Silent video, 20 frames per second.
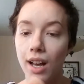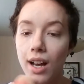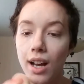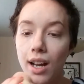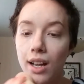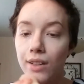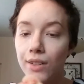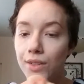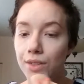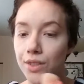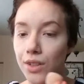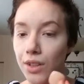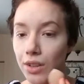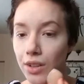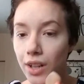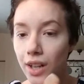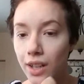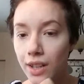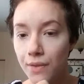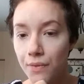I learned a
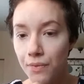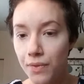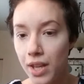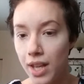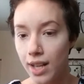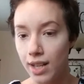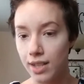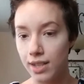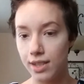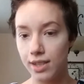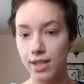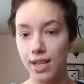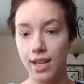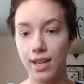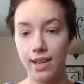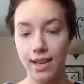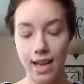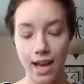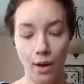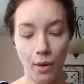lot of things,
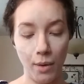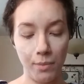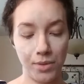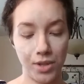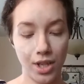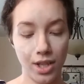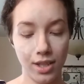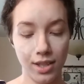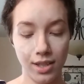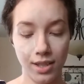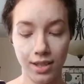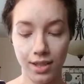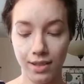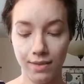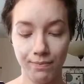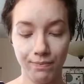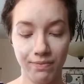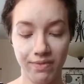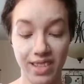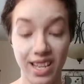and now I'm just
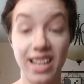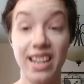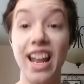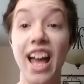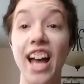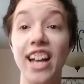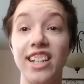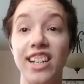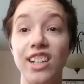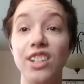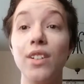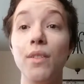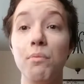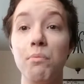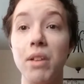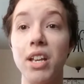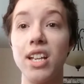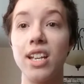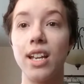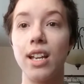an addict of
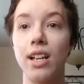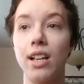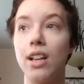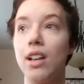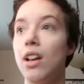baking.